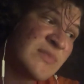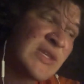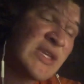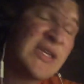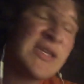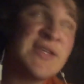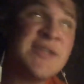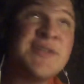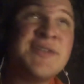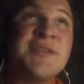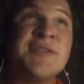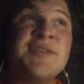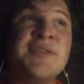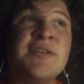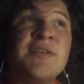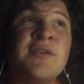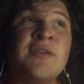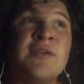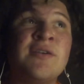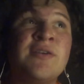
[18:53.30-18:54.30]
He is
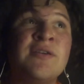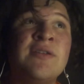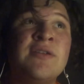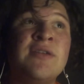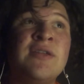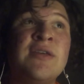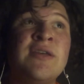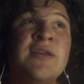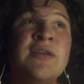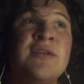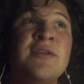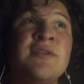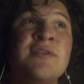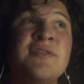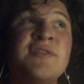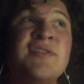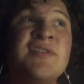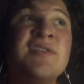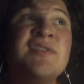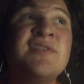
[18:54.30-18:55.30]
on a
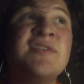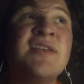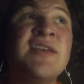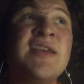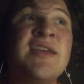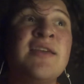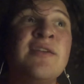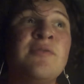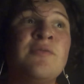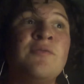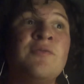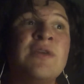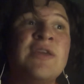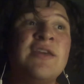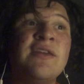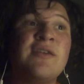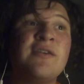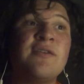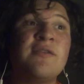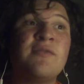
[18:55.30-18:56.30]
6 to 8 week
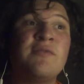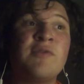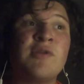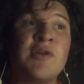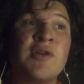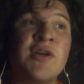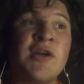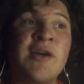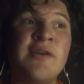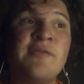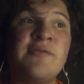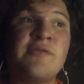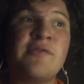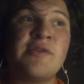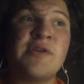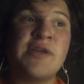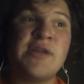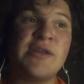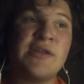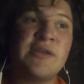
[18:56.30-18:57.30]

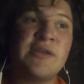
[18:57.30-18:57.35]
recovery,